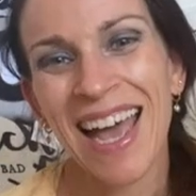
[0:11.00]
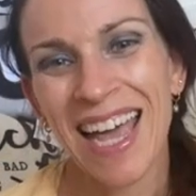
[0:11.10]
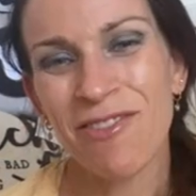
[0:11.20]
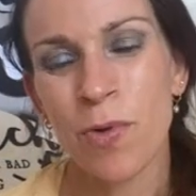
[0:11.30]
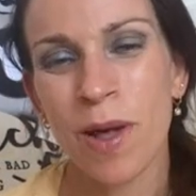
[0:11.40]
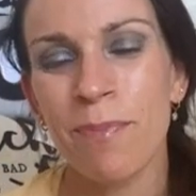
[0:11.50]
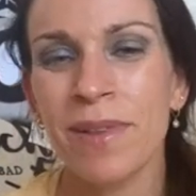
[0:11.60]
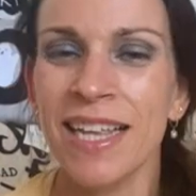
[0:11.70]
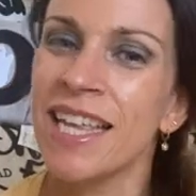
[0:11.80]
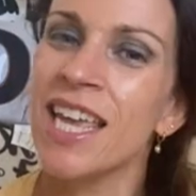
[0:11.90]
Hey everyone,
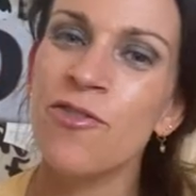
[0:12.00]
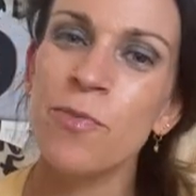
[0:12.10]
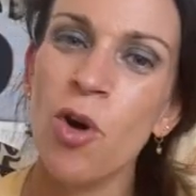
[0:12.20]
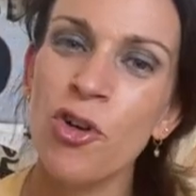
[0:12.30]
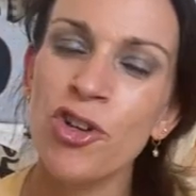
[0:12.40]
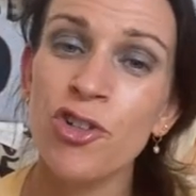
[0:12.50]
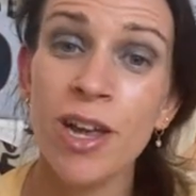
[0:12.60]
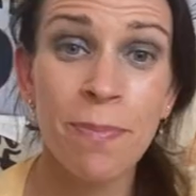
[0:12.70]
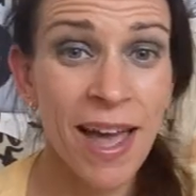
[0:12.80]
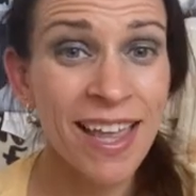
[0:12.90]
Belinda here from Horror
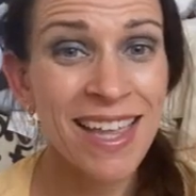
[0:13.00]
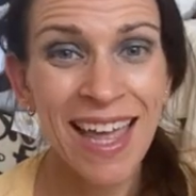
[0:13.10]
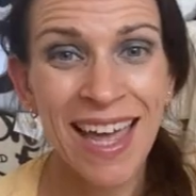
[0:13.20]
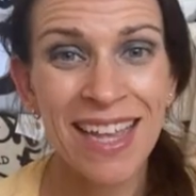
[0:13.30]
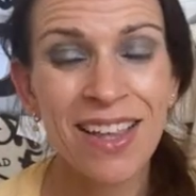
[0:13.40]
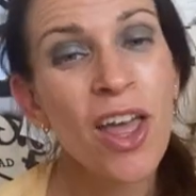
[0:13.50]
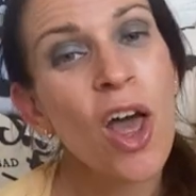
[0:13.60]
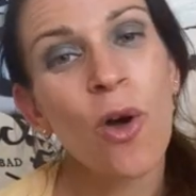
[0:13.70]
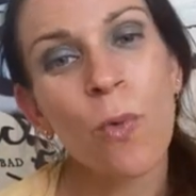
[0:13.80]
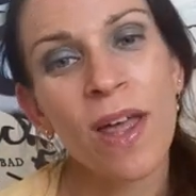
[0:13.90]
Tree, back again
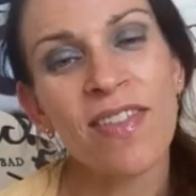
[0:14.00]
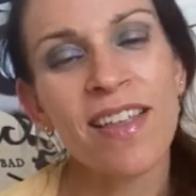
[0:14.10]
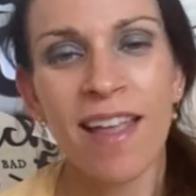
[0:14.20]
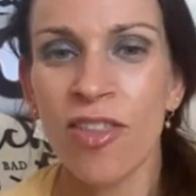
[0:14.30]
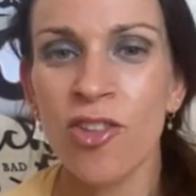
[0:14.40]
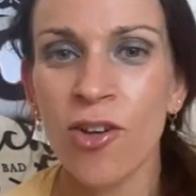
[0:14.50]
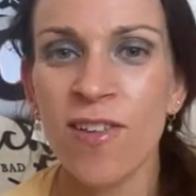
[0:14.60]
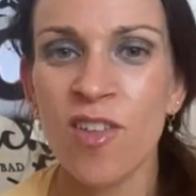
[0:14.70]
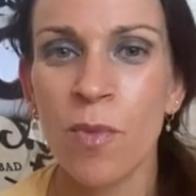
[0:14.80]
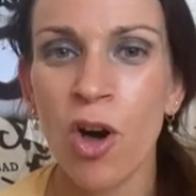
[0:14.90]
with another
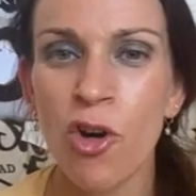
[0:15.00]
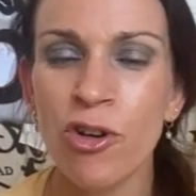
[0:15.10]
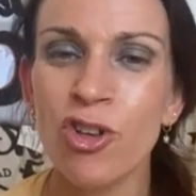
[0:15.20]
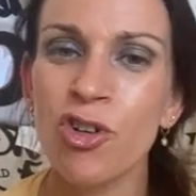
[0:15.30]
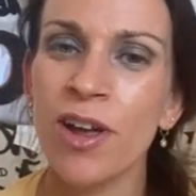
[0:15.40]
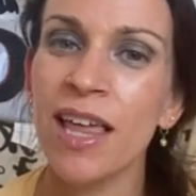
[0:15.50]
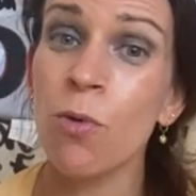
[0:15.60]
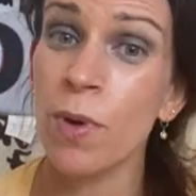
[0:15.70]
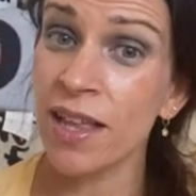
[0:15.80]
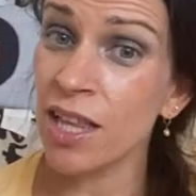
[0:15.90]
dose of my Horror Tree
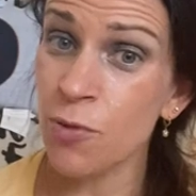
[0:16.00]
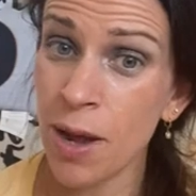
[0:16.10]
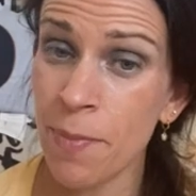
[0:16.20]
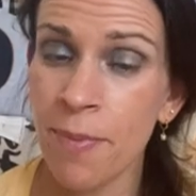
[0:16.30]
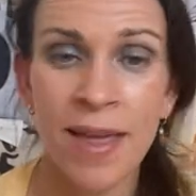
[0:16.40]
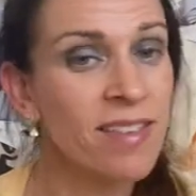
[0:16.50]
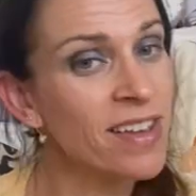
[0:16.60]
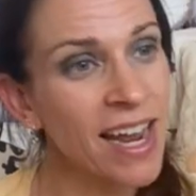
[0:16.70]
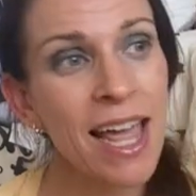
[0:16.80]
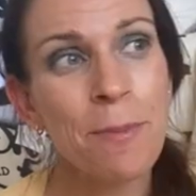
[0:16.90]
weekly wrap up. And
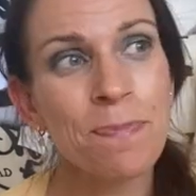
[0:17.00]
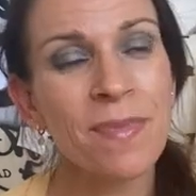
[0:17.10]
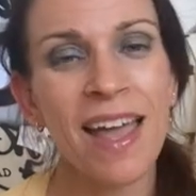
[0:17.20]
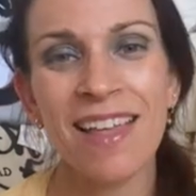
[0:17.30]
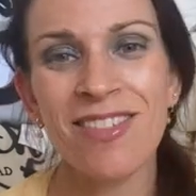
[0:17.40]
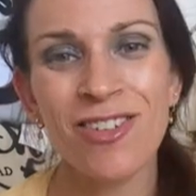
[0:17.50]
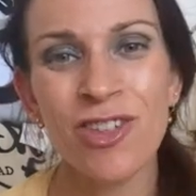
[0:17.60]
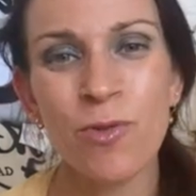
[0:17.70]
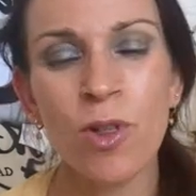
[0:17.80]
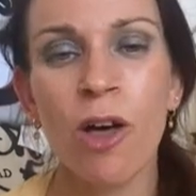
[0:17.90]
today, as
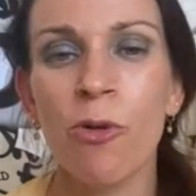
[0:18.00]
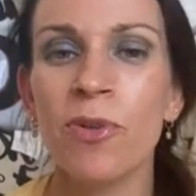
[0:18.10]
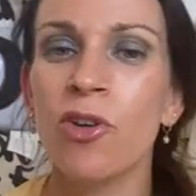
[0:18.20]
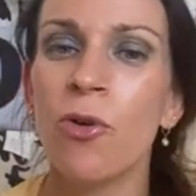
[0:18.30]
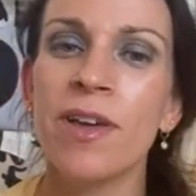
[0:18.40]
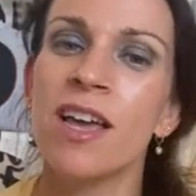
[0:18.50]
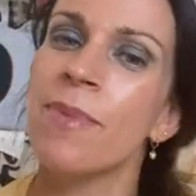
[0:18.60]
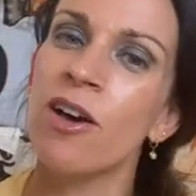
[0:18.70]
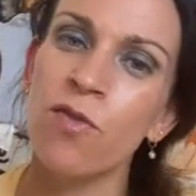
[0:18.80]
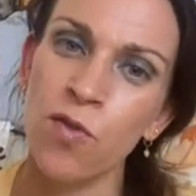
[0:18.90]
usual, I will be talking
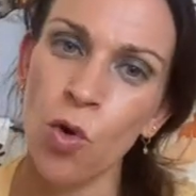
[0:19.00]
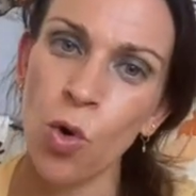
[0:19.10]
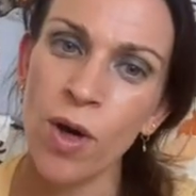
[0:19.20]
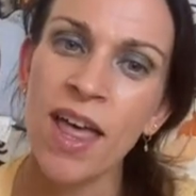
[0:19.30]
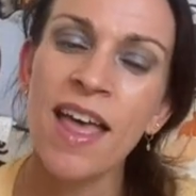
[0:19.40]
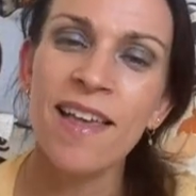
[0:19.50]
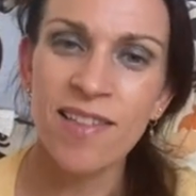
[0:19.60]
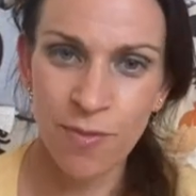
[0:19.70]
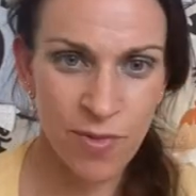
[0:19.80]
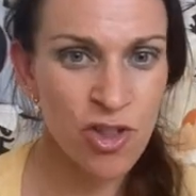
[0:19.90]
about four
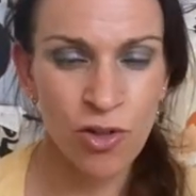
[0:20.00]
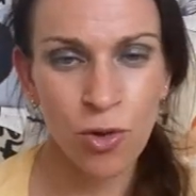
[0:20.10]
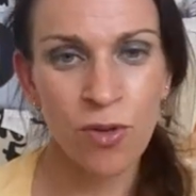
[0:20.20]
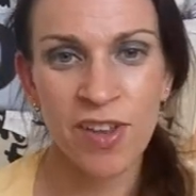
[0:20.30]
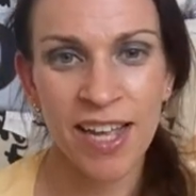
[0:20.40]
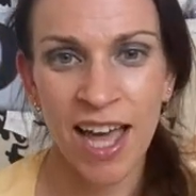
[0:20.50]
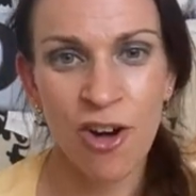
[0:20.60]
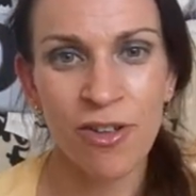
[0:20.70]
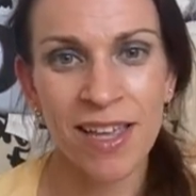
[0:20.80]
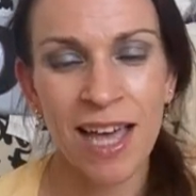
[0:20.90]
submission calls that are
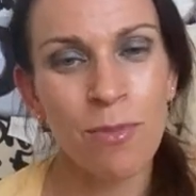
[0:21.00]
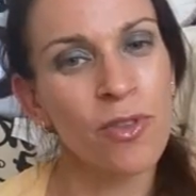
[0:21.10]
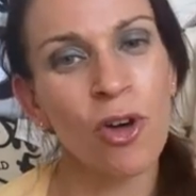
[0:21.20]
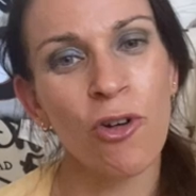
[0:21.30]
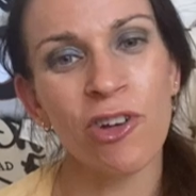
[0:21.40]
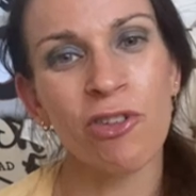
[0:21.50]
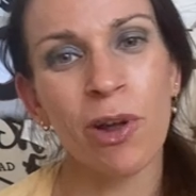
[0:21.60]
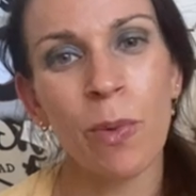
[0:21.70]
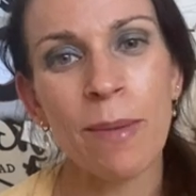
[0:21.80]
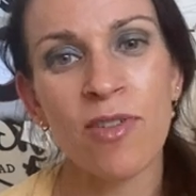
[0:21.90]
currently up on the Horror
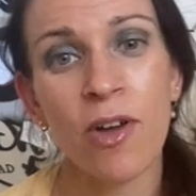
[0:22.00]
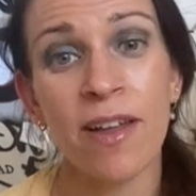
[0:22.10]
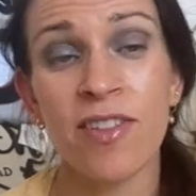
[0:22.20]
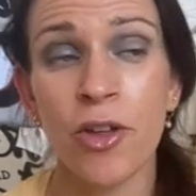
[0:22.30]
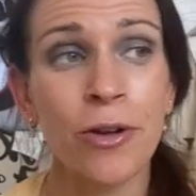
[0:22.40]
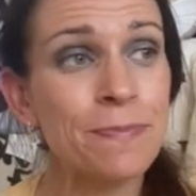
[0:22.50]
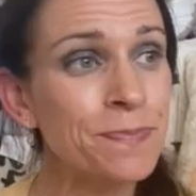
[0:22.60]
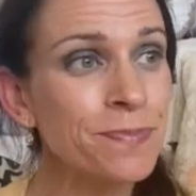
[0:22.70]
Tree website. So